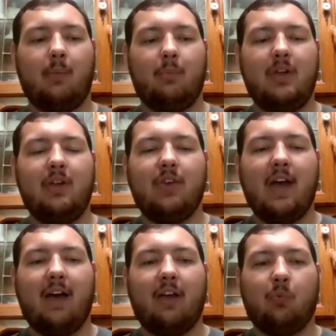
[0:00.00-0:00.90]
these
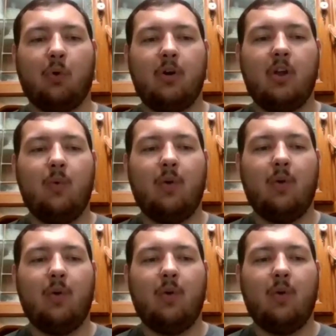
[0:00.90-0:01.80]
guys were doing
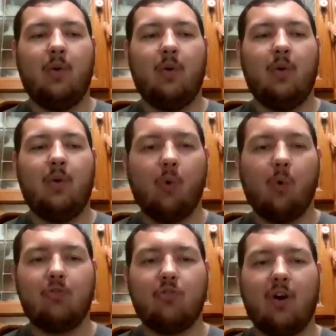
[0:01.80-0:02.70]
some
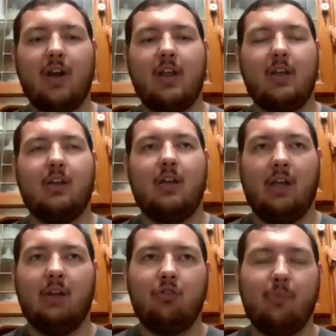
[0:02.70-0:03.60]
hardcore training
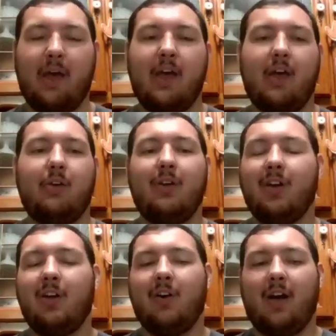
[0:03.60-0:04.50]
in Japan.
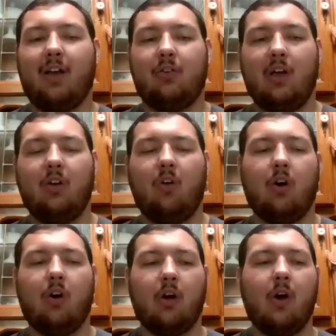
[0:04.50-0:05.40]
Like I said,
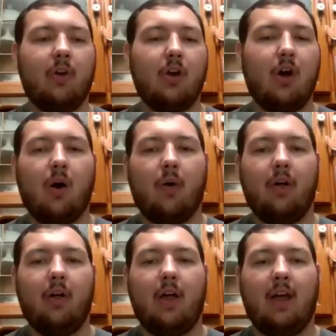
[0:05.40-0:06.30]
along
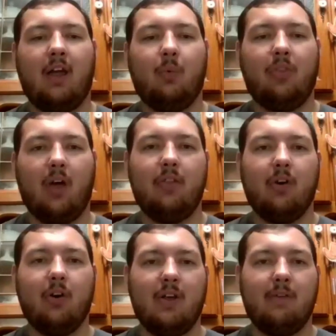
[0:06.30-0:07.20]
Okinawa and with
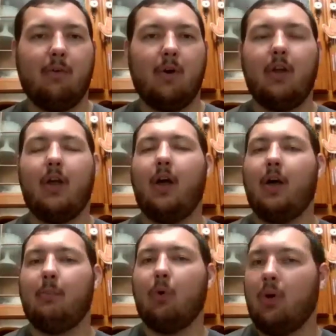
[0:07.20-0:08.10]
other different
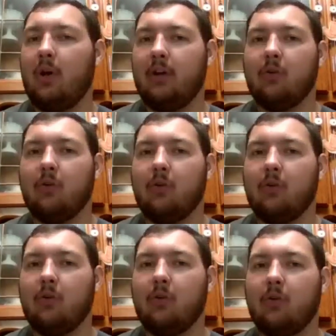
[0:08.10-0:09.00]
Marine groups
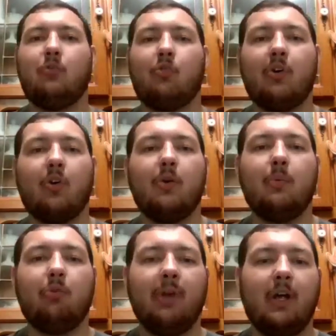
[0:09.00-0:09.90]
and infantry
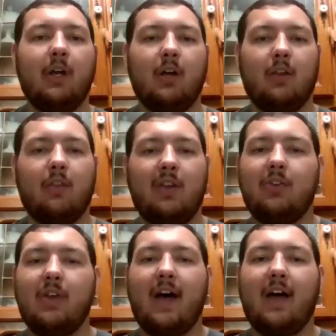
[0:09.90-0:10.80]
groups. These
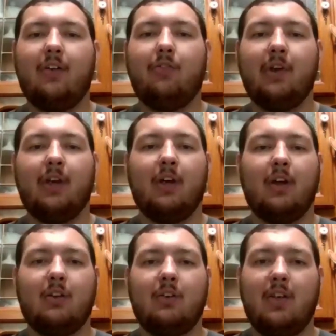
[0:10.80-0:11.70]
guys
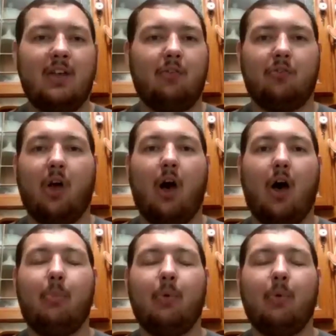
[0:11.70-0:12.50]
didn't stop.